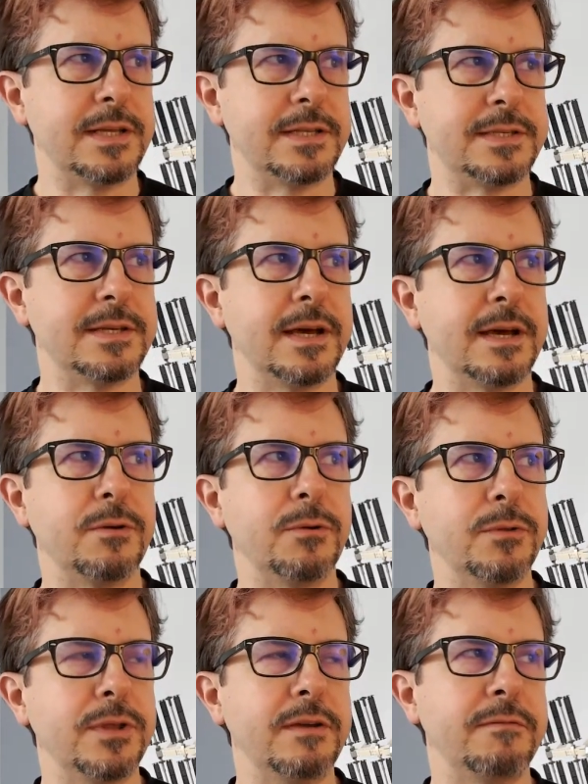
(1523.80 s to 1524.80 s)
not
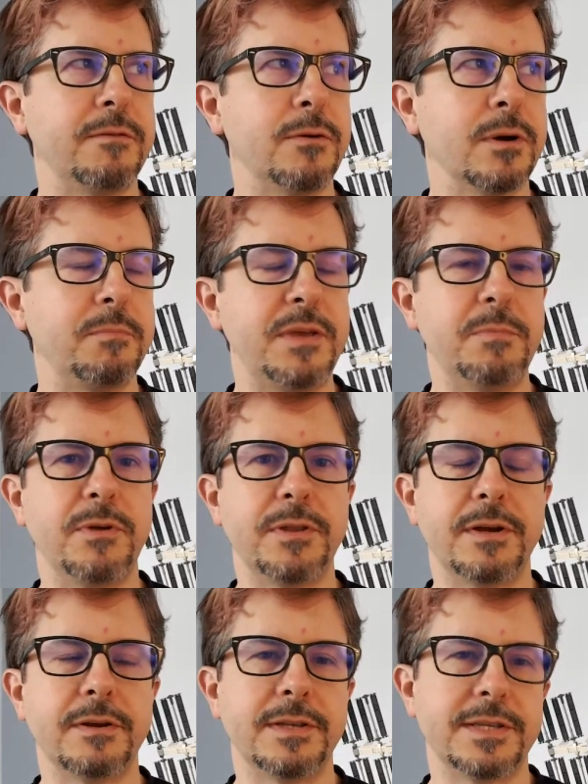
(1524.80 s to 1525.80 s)
only for people
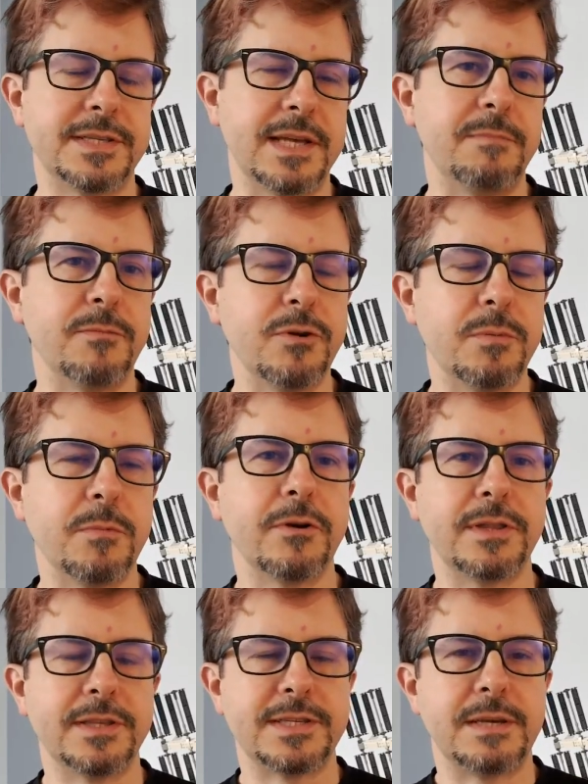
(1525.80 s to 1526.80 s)
that are in the same room or
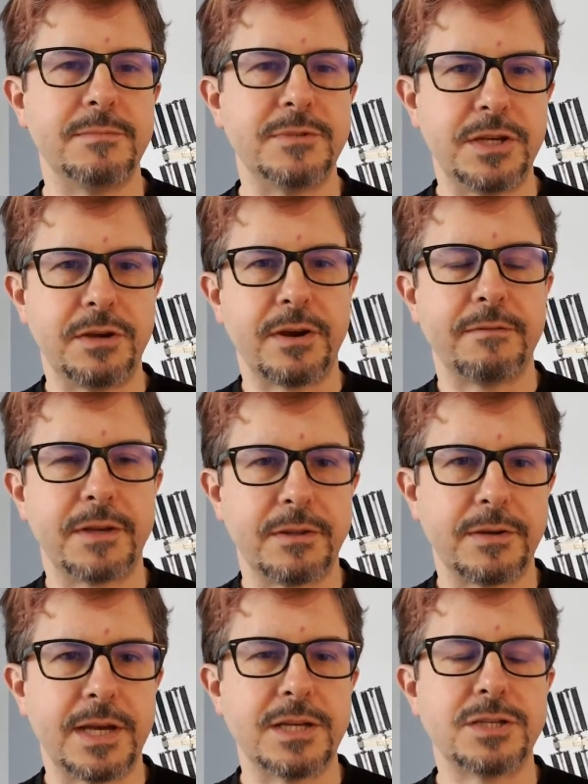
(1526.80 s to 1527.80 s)
in the same geographic
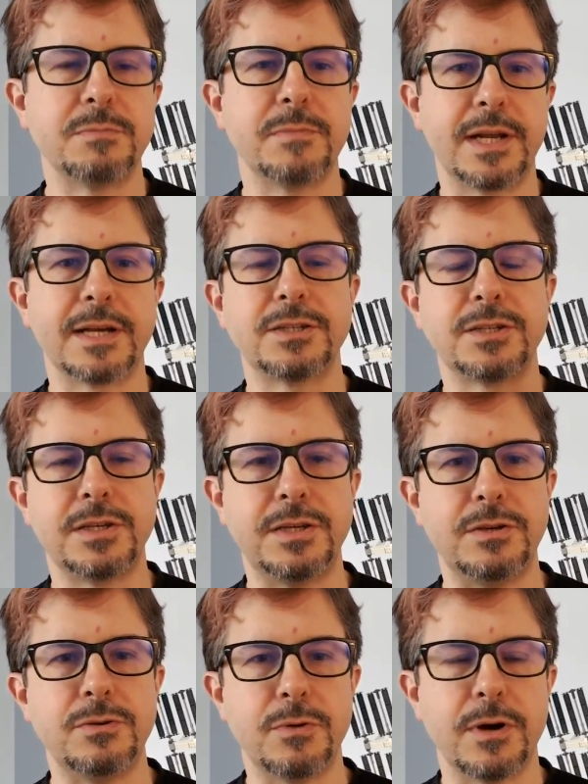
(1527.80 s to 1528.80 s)
location, but actually
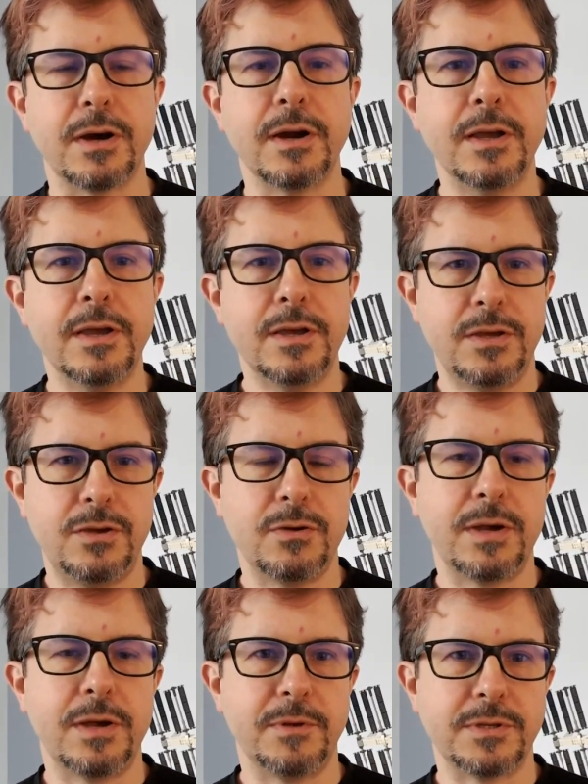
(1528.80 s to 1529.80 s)
you're
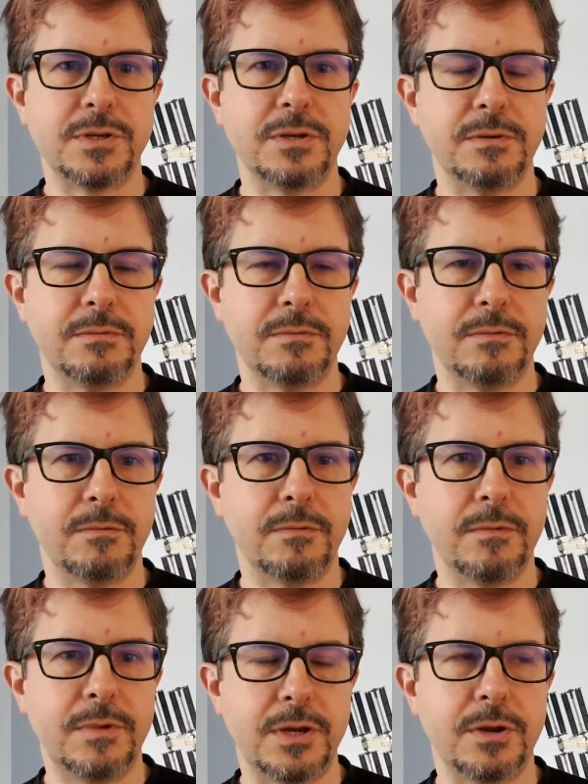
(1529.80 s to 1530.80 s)
able to
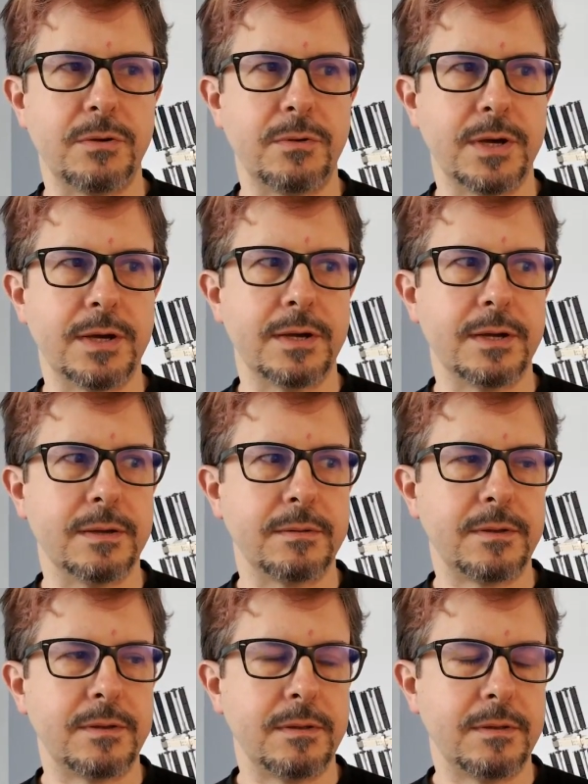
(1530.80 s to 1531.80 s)

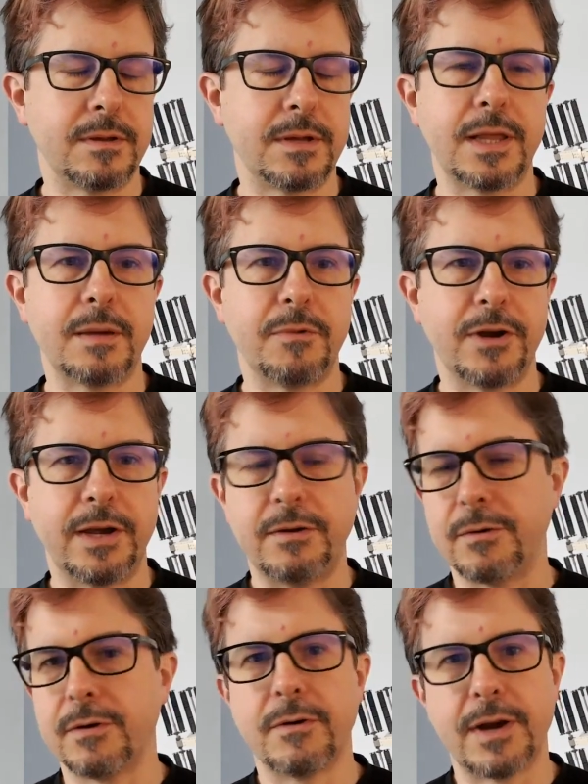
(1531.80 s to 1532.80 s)
collaborate
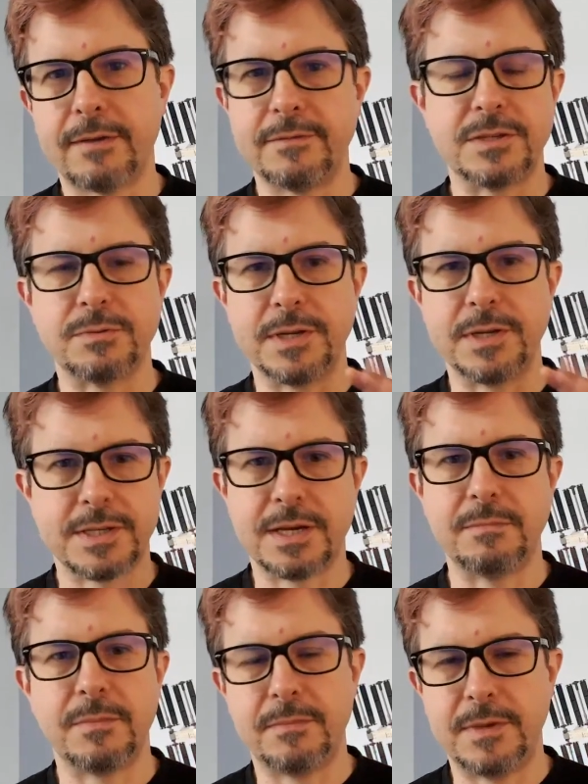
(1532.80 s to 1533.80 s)
or have this
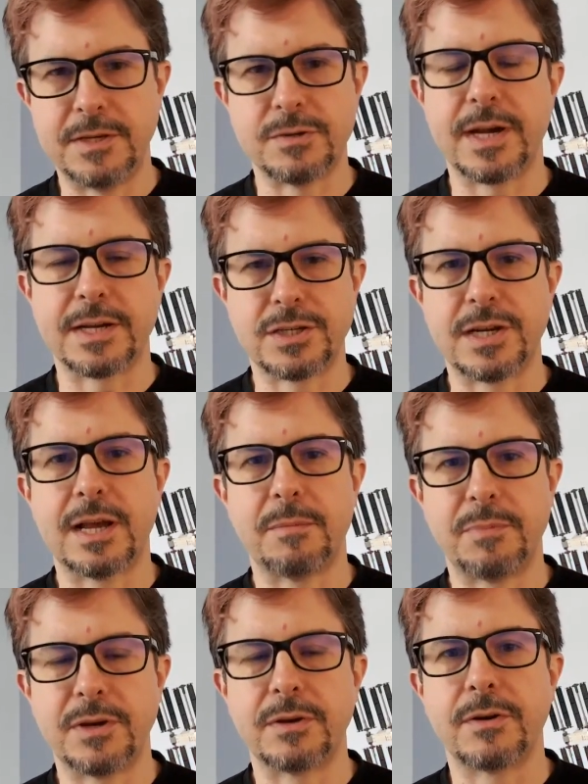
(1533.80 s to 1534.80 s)
real-time interaction
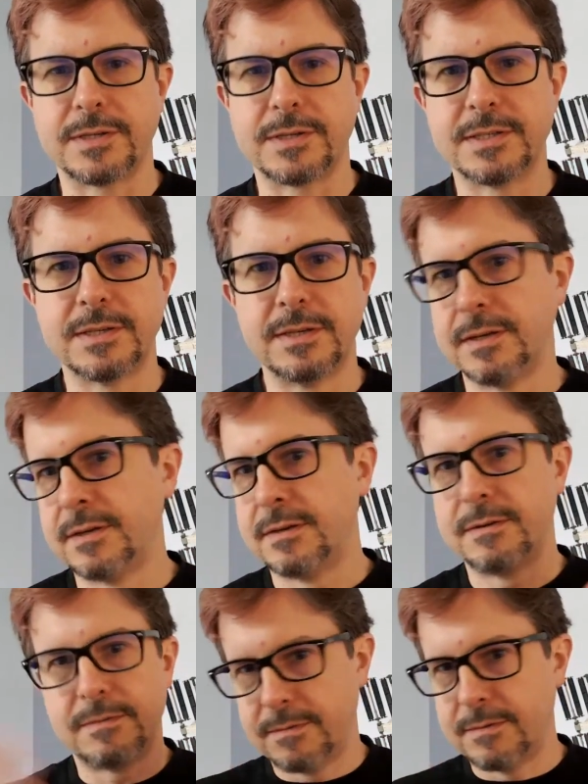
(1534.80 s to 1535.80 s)
happen across
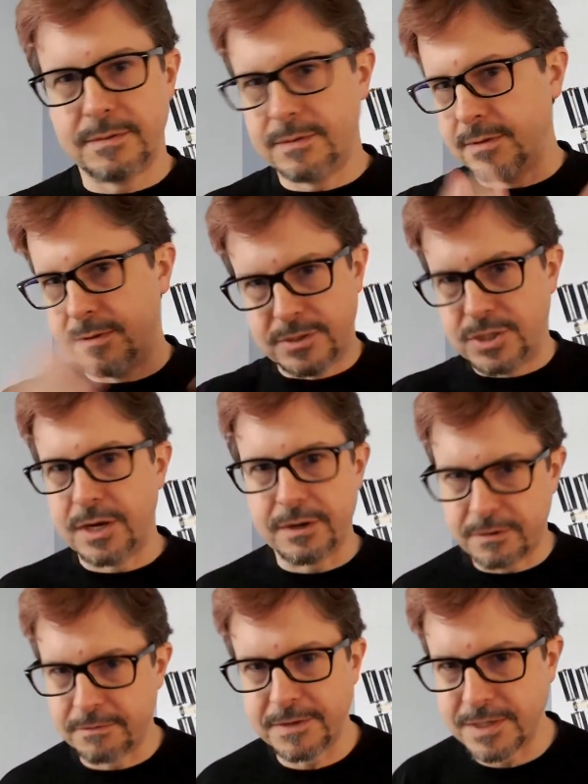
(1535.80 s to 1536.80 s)

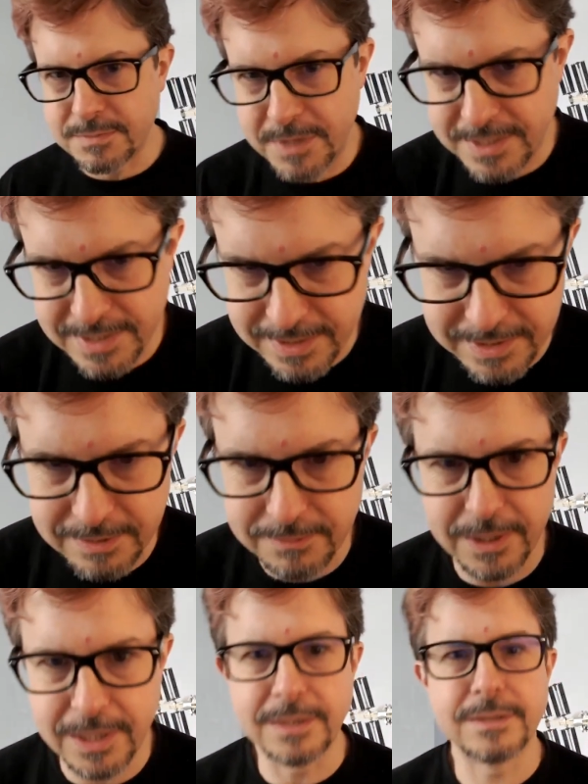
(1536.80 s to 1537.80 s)
geographies, basically, right?